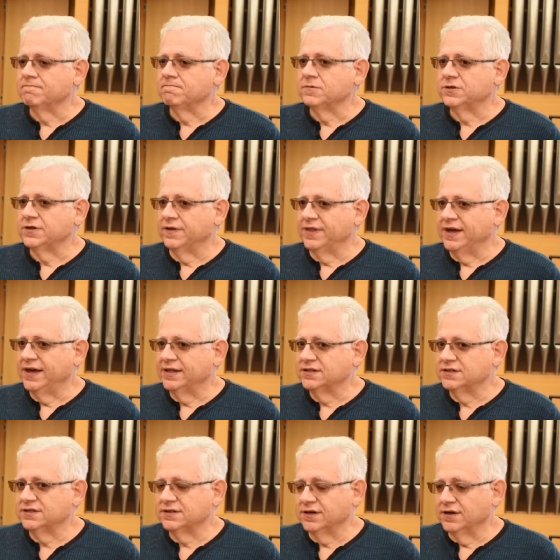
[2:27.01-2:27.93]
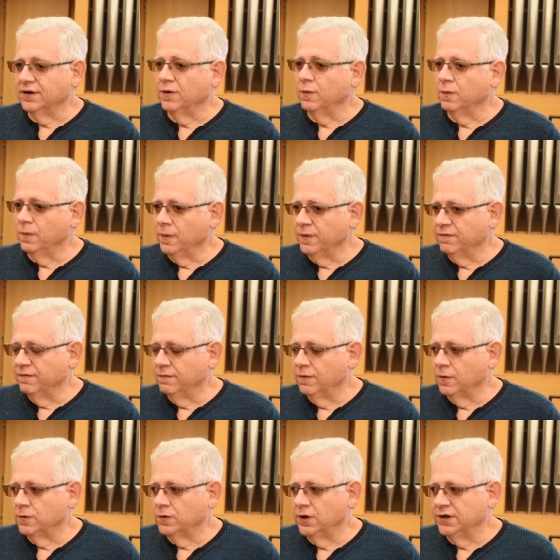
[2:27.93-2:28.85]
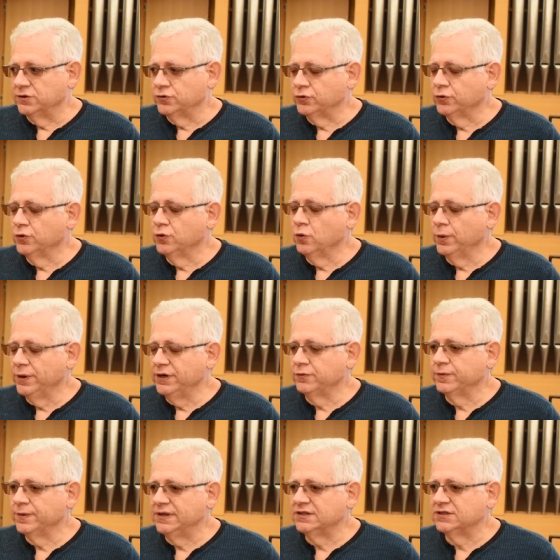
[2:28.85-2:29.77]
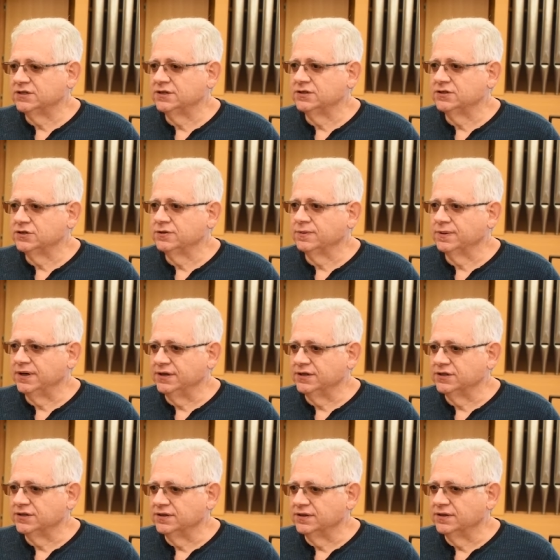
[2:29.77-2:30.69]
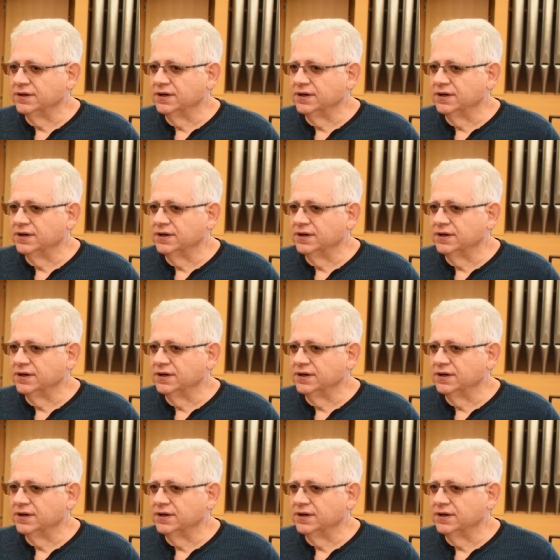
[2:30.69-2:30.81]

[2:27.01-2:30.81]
So that's a true win-win situation,